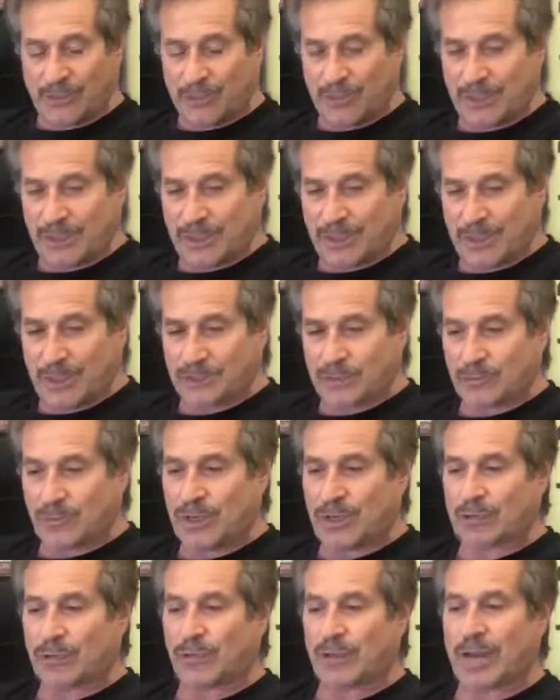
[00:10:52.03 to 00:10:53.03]
in, because
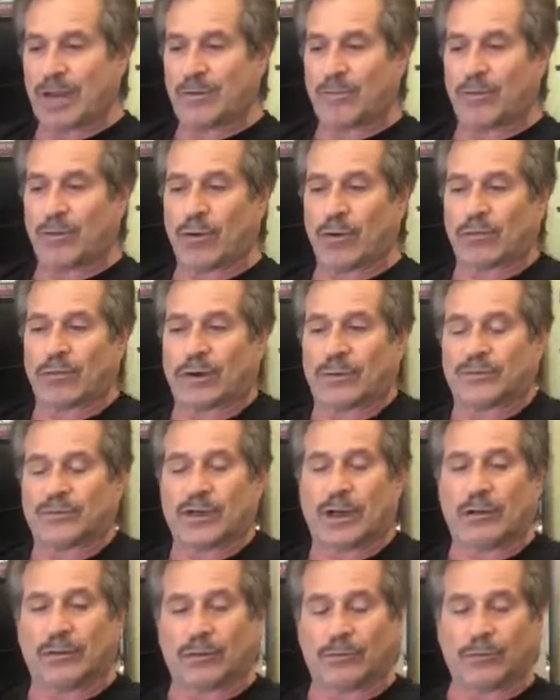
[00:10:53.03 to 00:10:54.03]
we create
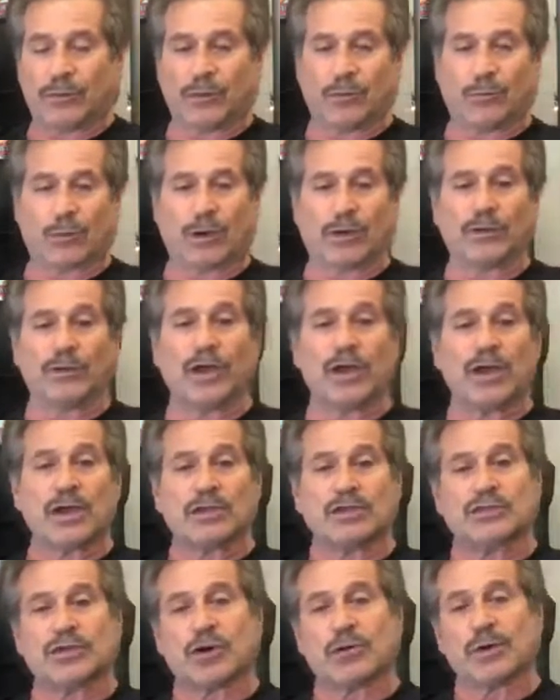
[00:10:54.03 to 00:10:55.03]
programs all over the world
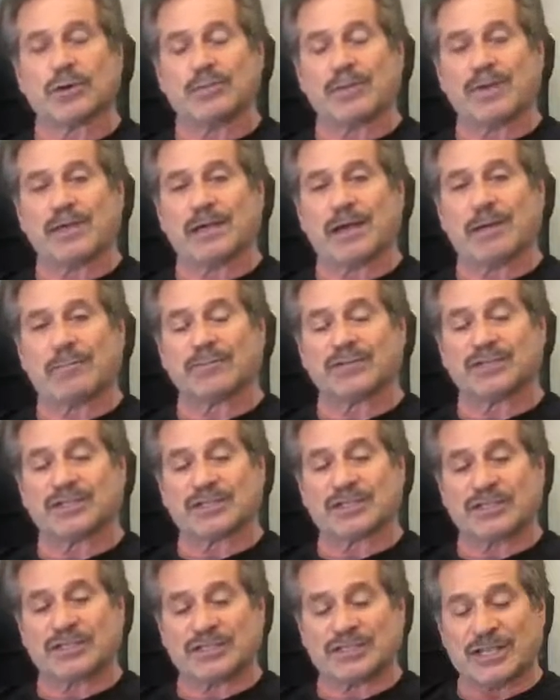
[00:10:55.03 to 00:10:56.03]
so it becomes
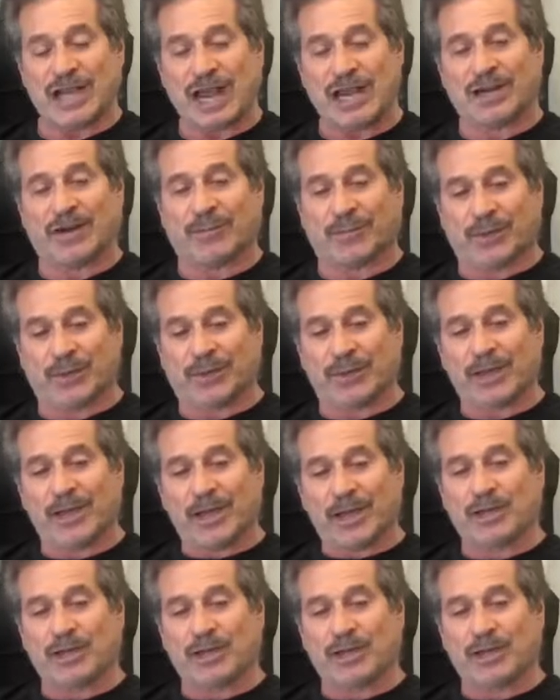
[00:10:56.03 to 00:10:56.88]
sustainable.